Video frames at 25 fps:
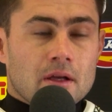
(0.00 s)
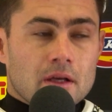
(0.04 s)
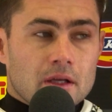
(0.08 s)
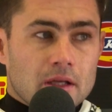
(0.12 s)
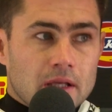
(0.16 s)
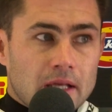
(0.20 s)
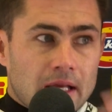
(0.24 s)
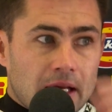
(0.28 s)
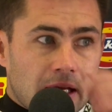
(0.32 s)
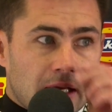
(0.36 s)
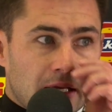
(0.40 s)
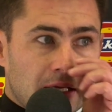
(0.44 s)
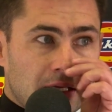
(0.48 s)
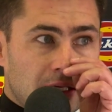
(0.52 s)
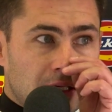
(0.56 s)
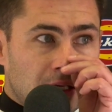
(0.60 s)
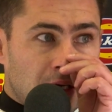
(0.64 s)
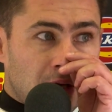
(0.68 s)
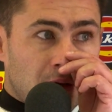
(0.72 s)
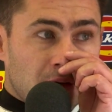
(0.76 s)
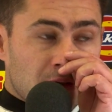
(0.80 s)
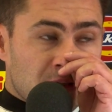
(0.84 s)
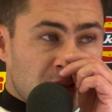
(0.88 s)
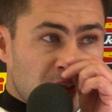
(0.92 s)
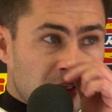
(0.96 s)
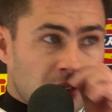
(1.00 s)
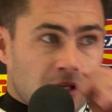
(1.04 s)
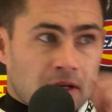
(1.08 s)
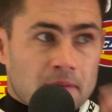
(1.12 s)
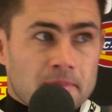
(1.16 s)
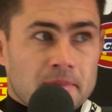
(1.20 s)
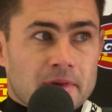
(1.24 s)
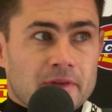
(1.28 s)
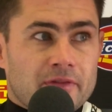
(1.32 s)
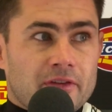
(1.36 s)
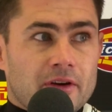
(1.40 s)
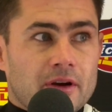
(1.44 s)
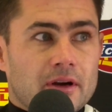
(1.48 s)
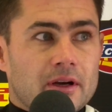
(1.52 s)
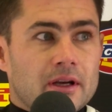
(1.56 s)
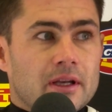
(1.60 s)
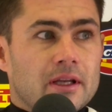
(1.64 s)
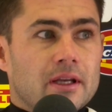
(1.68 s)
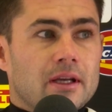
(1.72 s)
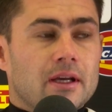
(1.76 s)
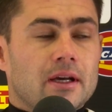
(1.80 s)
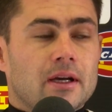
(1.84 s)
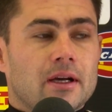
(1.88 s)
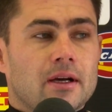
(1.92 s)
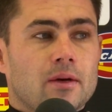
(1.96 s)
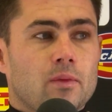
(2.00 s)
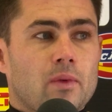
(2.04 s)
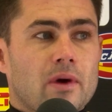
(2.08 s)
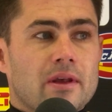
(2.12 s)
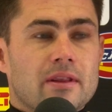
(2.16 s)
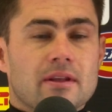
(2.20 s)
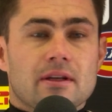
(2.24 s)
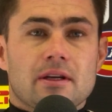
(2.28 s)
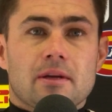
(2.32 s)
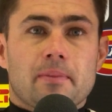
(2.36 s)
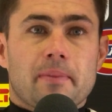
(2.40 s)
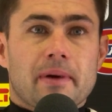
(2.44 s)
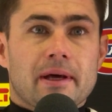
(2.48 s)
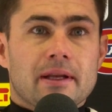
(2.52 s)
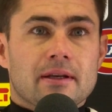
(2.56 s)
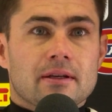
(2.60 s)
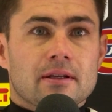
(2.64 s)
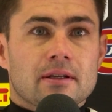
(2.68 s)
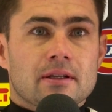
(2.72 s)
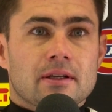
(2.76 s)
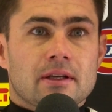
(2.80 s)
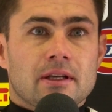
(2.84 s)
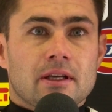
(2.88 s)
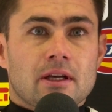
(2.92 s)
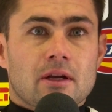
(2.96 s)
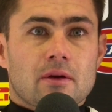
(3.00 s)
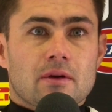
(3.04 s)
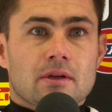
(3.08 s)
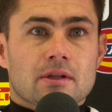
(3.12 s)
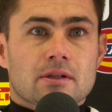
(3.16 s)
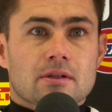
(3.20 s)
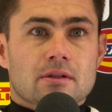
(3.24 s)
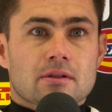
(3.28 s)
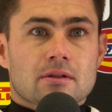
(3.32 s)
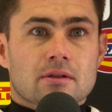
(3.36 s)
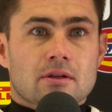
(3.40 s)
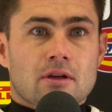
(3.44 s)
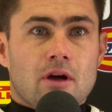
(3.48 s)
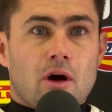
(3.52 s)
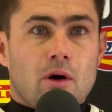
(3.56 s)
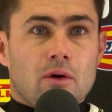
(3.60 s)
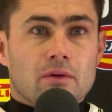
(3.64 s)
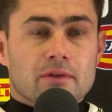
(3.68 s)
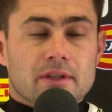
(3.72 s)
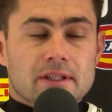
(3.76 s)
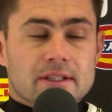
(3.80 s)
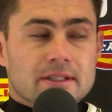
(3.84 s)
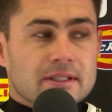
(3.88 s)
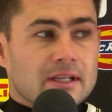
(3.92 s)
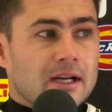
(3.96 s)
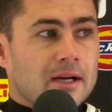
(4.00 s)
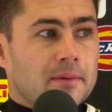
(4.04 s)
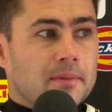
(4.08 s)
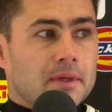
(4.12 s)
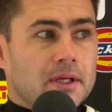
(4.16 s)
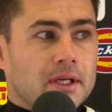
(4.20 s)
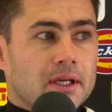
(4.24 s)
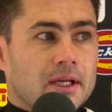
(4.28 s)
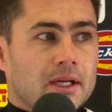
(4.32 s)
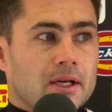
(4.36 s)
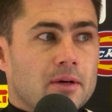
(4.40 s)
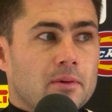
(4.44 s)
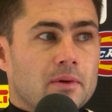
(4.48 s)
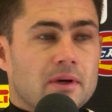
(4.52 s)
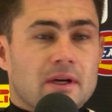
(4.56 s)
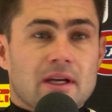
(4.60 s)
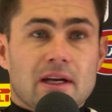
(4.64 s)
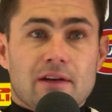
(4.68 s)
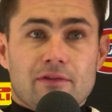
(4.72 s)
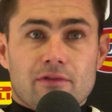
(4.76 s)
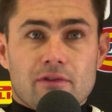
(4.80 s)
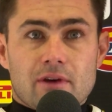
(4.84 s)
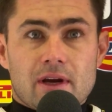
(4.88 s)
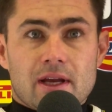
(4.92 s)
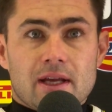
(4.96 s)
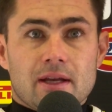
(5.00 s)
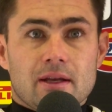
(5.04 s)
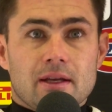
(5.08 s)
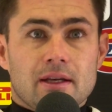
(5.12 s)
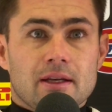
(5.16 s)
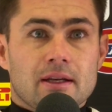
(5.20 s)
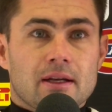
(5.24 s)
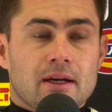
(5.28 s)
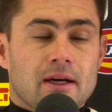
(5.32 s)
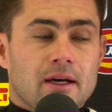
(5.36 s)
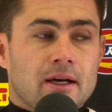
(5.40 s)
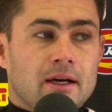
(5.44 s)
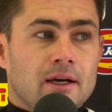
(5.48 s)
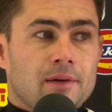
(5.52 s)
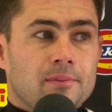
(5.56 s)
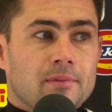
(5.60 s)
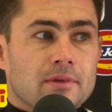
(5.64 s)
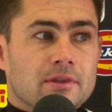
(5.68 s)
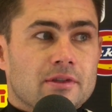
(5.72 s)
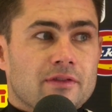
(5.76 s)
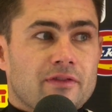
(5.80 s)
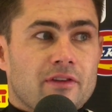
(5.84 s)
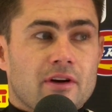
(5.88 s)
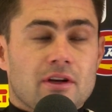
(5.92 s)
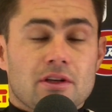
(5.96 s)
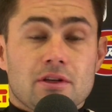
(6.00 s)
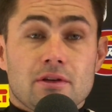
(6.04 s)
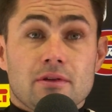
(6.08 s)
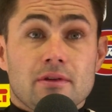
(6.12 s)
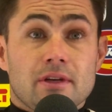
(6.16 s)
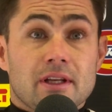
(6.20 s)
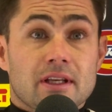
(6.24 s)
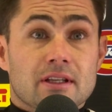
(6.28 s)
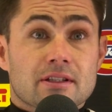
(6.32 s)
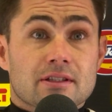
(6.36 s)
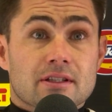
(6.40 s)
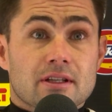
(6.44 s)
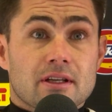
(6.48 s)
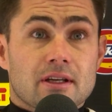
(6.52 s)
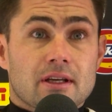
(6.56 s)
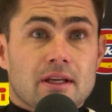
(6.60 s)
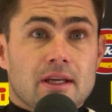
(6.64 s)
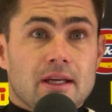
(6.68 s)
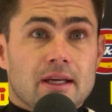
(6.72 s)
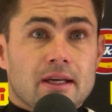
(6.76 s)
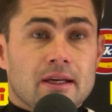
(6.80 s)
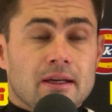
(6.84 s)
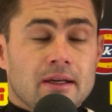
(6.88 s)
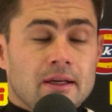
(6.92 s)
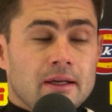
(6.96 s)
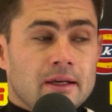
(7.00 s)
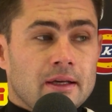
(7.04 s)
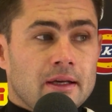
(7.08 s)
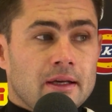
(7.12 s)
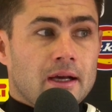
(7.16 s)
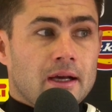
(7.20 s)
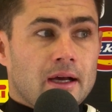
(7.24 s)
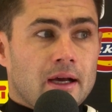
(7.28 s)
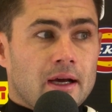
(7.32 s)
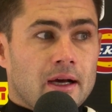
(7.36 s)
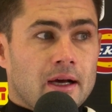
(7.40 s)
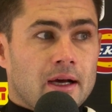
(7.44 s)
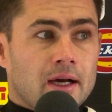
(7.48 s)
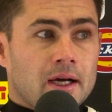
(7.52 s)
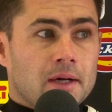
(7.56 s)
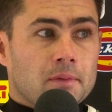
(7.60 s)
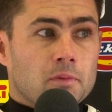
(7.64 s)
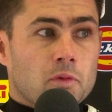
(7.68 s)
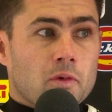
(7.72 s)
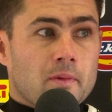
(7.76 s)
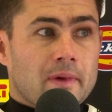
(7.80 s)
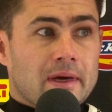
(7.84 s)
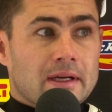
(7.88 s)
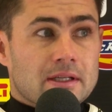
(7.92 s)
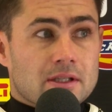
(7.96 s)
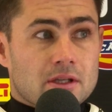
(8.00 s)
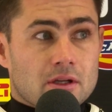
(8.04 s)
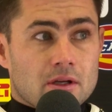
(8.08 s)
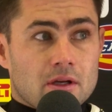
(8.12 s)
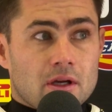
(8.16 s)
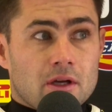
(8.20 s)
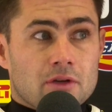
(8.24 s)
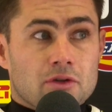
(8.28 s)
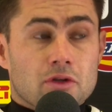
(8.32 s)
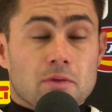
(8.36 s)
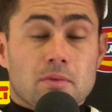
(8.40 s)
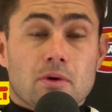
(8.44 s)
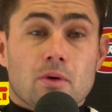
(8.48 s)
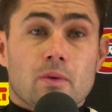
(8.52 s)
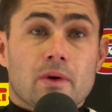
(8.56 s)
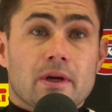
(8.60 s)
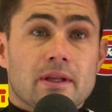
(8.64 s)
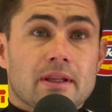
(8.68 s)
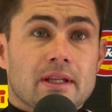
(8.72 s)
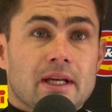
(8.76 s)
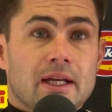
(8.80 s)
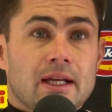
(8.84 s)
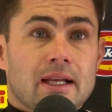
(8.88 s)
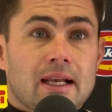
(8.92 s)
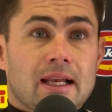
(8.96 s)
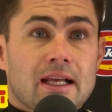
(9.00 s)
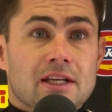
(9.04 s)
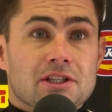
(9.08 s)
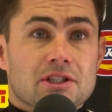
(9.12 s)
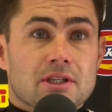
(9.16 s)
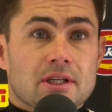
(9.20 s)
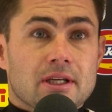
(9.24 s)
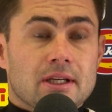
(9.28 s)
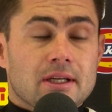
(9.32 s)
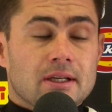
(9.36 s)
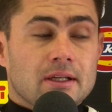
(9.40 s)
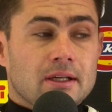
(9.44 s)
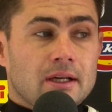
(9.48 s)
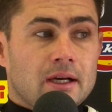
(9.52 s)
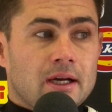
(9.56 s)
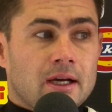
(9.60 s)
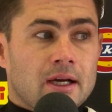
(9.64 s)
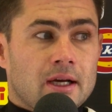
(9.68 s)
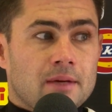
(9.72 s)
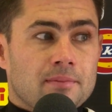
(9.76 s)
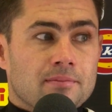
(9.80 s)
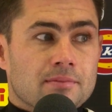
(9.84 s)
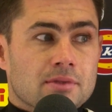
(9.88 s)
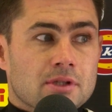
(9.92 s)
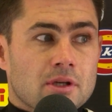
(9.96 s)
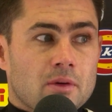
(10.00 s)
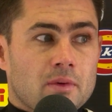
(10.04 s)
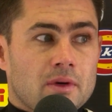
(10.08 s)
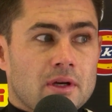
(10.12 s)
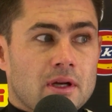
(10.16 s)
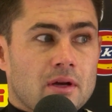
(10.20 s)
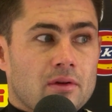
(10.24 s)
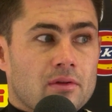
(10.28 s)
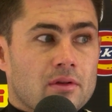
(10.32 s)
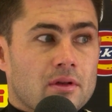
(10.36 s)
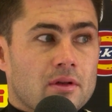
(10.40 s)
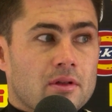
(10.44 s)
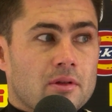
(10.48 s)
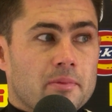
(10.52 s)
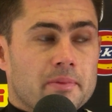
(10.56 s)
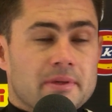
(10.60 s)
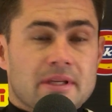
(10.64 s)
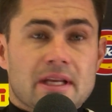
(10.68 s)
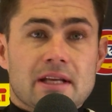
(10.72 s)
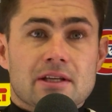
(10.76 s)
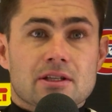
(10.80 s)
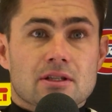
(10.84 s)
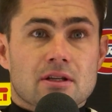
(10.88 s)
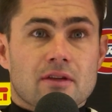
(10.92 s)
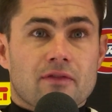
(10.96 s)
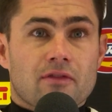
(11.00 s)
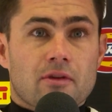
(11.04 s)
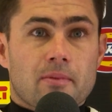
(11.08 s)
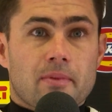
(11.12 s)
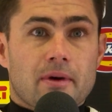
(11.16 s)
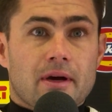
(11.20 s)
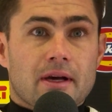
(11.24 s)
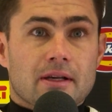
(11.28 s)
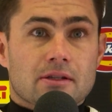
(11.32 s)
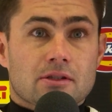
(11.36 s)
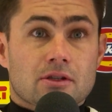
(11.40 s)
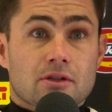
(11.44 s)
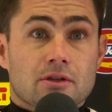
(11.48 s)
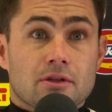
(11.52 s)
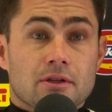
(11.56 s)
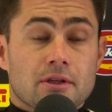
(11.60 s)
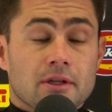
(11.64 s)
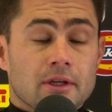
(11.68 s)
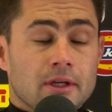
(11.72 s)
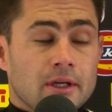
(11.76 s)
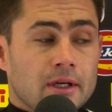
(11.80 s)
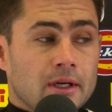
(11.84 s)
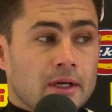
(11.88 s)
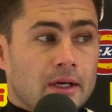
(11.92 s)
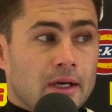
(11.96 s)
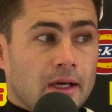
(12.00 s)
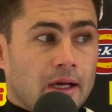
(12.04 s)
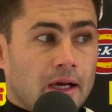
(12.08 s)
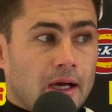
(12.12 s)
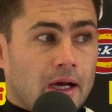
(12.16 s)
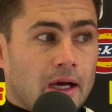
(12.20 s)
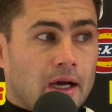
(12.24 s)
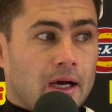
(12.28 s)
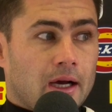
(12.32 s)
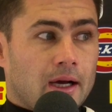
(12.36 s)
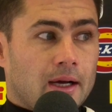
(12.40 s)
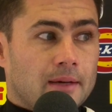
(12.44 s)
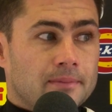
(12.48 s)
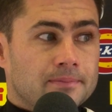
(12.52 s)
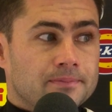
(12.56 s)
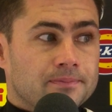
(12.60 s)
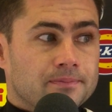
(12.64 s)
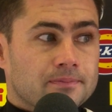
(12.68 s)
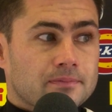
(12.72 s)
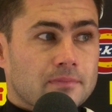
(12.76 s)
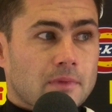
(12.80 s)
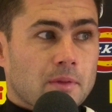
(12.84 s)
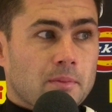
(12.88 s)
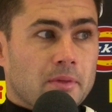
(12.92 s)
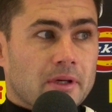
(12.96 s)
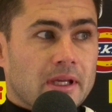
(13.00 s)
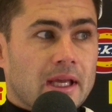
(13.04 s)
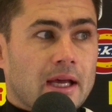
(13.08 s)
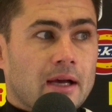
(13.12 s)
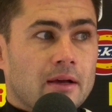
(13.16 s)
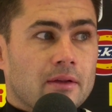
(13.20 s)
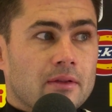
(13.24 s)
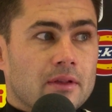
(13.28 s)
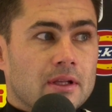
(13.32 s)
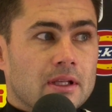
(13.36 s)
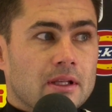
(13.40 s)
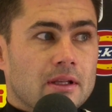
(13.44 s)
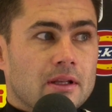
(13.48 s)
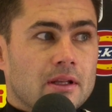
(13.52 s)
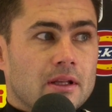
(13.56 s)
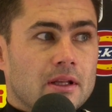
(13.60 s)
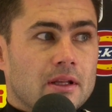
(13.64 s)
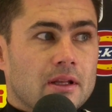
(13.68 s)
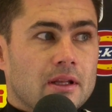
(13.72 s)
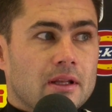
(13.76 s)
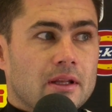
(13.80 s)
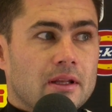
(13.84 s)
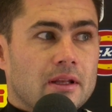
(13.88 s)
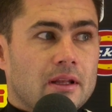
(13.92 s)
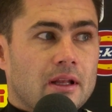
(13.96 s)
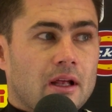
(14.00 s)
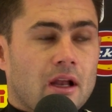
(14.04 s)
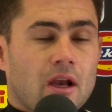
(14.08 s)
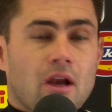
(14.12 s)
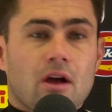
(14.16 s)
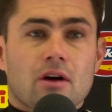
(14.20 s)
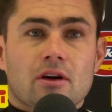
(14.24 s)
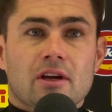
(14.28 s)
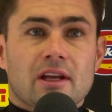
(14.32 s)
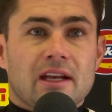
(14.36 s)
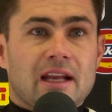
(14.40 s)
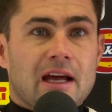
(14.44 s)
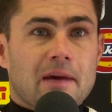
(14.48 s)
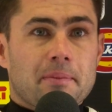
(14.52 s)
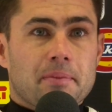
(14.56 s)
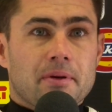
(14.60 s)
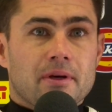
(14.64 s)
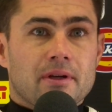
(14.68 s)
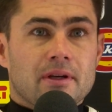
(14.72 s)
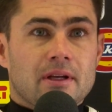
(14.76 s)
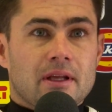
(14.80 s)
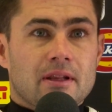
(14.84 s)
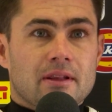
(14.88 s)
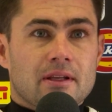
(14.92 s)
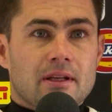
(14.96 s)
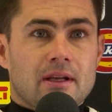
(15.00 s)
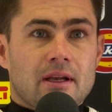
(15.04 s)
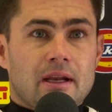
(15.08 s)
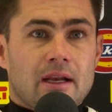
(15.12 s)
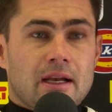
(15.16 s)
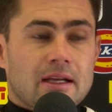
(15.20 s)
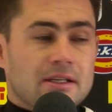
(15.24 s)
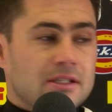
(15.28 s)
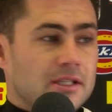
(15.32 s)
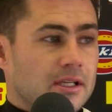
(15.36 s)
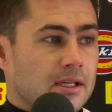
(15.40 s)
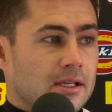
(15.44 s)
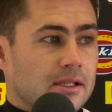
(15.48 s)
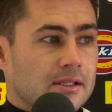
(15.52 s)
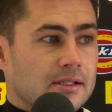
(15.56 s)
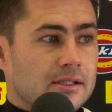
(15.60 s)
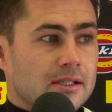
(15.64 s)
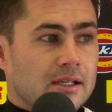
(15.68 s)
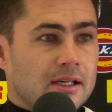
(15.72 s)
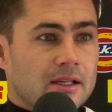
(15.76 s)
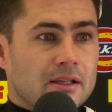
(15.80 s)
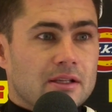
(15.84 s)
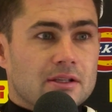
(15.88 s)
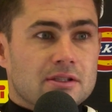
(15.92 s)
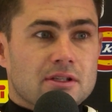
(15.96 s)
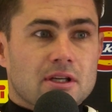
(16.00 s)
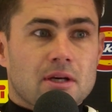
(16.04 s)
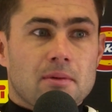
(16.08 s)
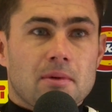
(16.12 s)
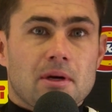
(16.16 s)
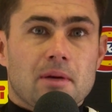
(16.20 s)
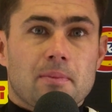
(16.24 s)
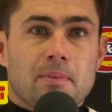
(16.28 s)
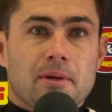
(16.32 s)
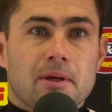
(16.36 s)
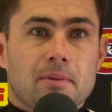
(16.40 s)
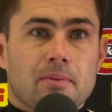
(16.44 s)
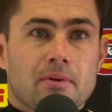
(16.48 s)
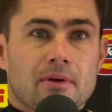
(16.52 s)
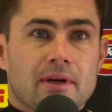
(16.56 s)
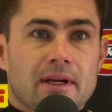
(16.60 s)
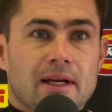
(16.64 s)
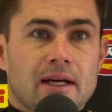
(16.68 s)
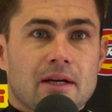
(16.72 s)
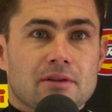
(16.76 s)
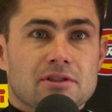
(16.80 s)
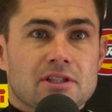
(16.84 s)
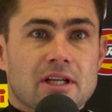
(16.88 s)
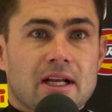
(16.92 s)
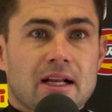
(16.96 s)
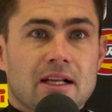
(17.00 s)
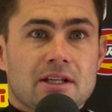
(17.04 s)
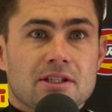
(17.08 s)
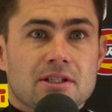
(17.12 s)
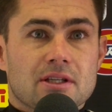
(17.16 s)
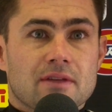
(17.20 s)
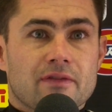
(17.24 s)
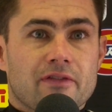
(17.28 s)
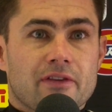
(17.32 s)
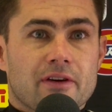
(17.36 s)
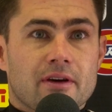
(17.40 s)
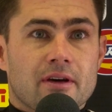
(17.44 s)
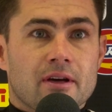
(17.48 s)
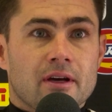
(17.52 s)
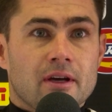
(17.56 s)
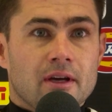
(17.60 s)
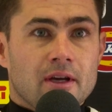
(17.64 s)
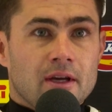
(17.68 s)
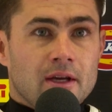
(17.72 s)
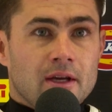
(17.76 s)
Yeah, you know, it can be very weather dependent. You know, it's cold this time of year. We can have rain. It's a very unique circuit. We managed a double win there last year, so we know that the potential of the bike's good. But yeah, a lot can happen, and as you can see, there's so many people now challenging for